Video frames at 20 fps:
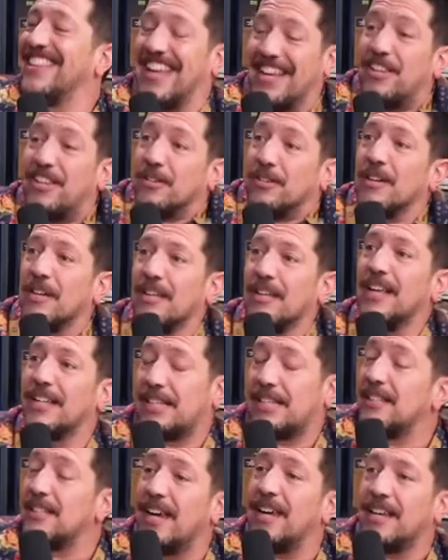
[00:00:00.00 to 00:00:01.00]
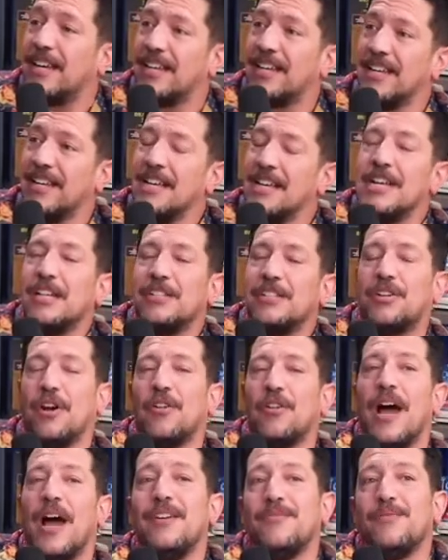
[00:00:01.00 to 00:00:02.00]
they do. It's insane.
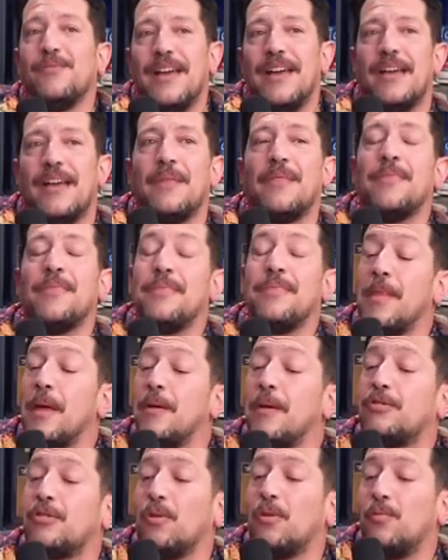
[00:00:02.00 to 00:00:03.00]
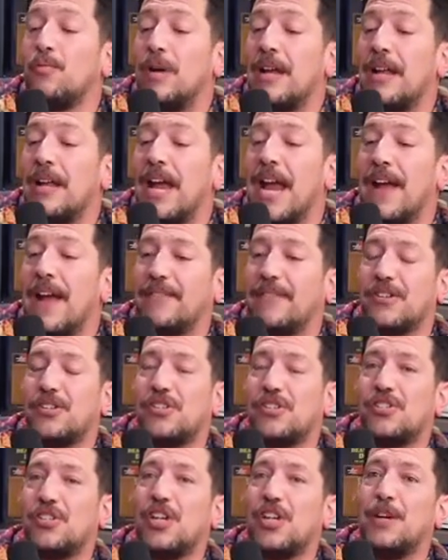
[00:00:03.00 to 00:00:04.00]
So anyway, so after
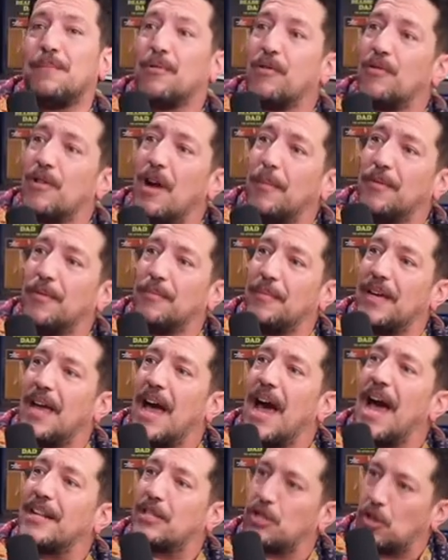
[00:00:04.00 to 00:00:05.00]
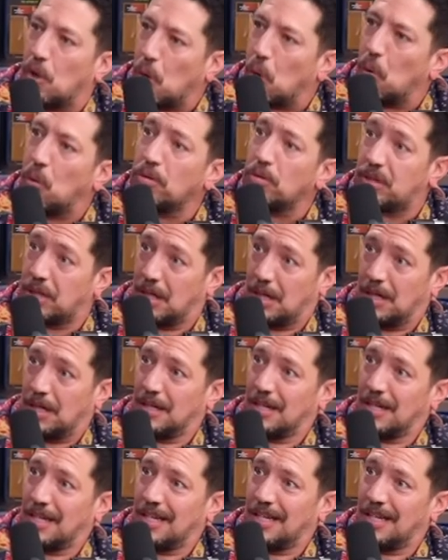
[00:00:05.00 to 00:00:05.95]
she broke up with me, I told her.